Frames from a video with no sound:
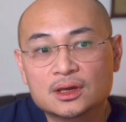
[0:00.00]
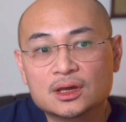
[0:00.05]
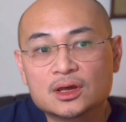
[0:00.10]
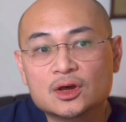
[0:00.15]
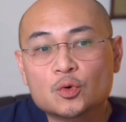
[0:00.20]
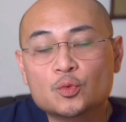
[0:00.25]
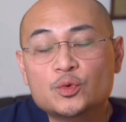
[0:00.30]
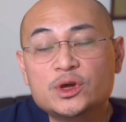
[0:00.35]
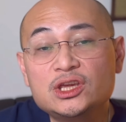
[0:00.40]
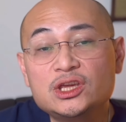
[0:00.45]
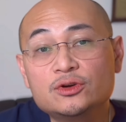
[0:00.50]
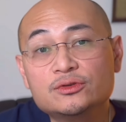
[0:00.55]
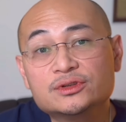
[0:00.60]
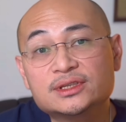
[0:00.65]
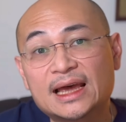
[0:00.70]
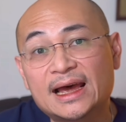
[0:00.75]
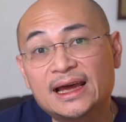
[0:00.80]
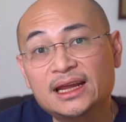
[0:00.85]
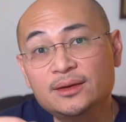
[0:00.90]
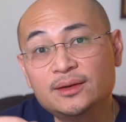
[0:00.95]
We use
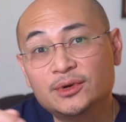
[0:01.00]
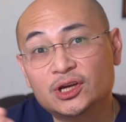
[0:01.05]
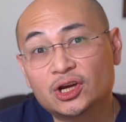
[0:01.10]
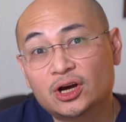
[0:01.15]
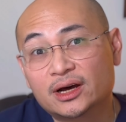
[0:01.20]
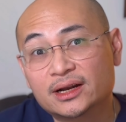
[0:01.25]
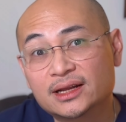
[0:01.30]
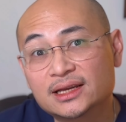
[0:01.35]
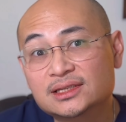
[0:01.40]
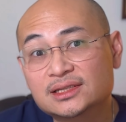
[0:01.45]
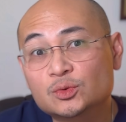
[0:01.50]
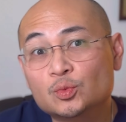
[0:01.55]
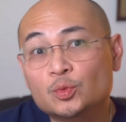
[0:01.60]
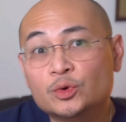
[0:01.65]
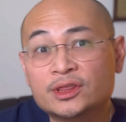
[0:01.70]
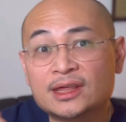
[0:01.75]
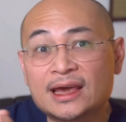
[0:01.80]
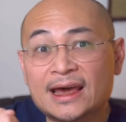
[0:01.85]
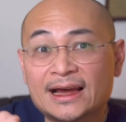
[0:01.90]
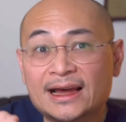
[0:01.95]
antibiotics
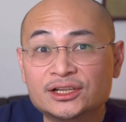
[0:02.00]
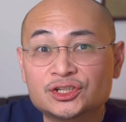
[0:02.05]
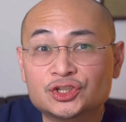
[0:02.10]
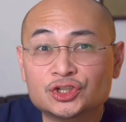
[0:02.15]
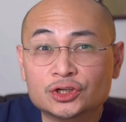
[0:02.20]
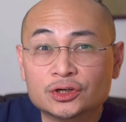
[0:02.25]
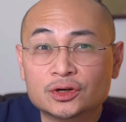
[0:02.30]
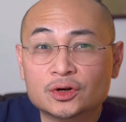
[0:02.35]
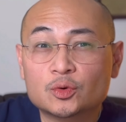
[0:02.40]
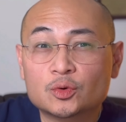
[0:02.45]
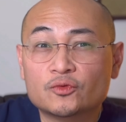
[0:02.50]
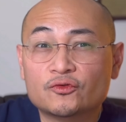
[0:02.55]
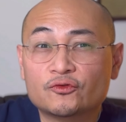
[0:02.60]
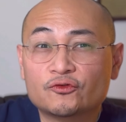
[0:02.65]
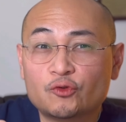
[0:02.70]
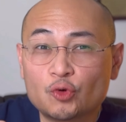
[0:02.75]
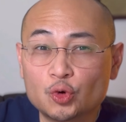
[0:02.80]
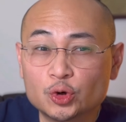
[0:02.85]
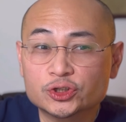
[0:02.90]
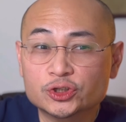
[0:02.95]
with adjunct
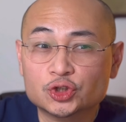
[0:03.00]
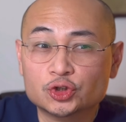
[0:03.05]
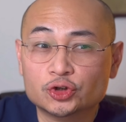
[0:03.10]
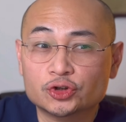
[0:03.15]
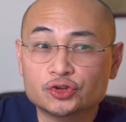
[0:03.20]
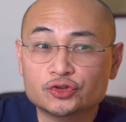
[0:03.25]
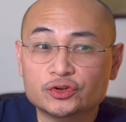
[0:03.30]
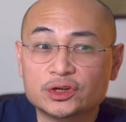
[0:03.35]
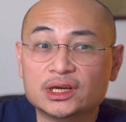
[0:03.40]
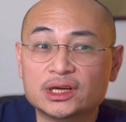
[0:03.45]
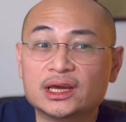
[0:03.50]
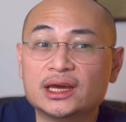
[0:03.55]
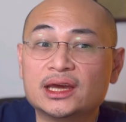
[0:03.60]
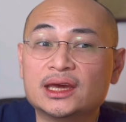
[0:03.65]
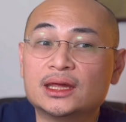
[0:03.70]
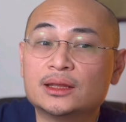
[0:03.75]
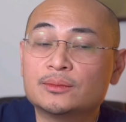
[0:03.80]
for surgery in